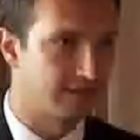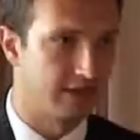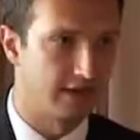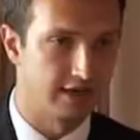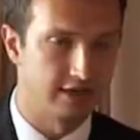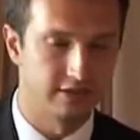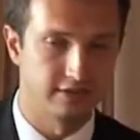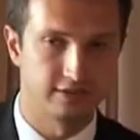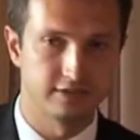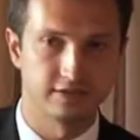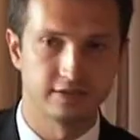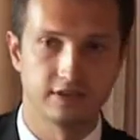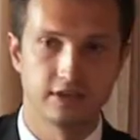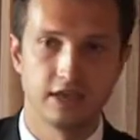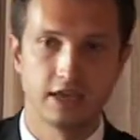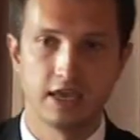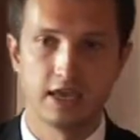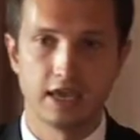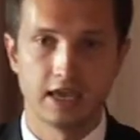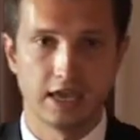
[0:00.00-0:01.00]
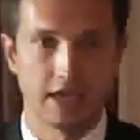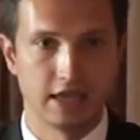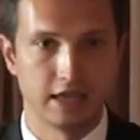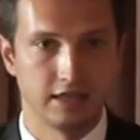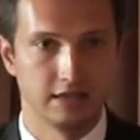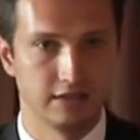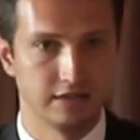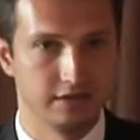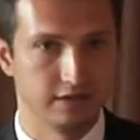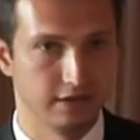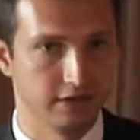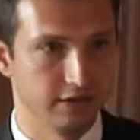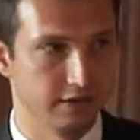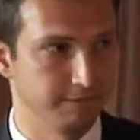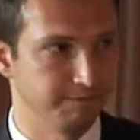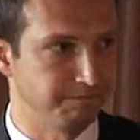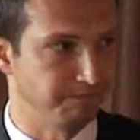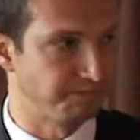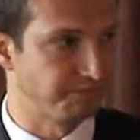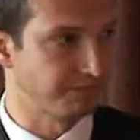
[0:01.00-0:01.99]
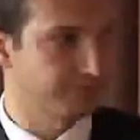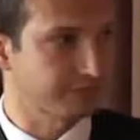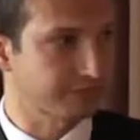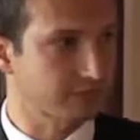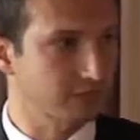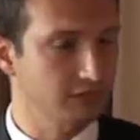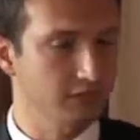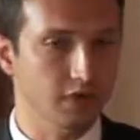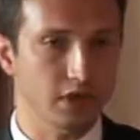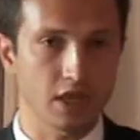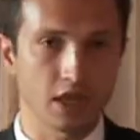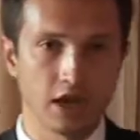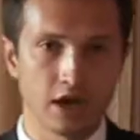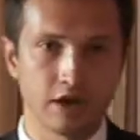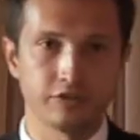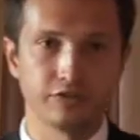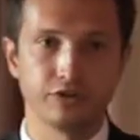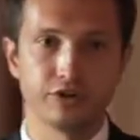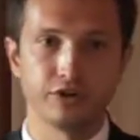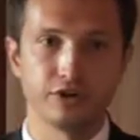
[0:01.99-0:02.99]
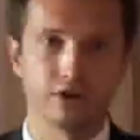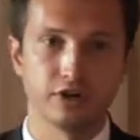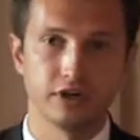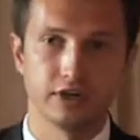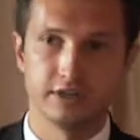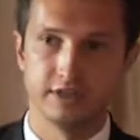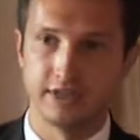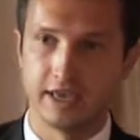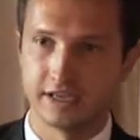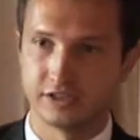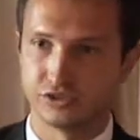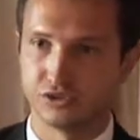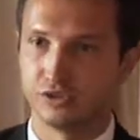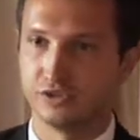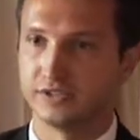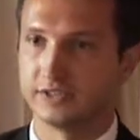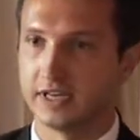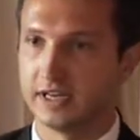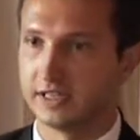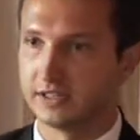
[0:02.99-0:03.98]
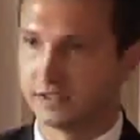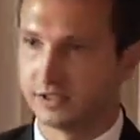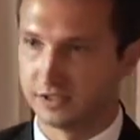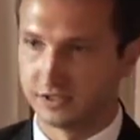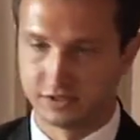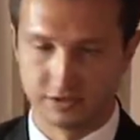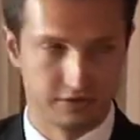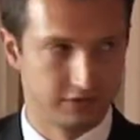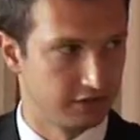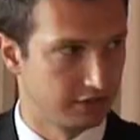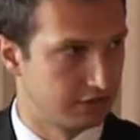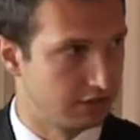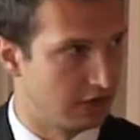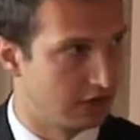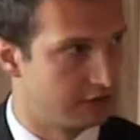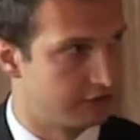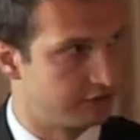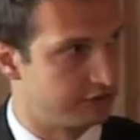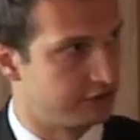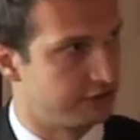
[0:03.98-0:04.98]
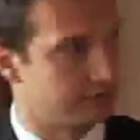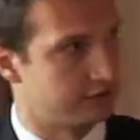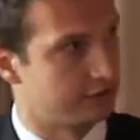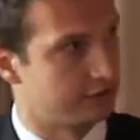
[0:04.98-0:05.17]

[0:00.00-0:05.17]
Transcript: science, and um, other natural sciences technologies.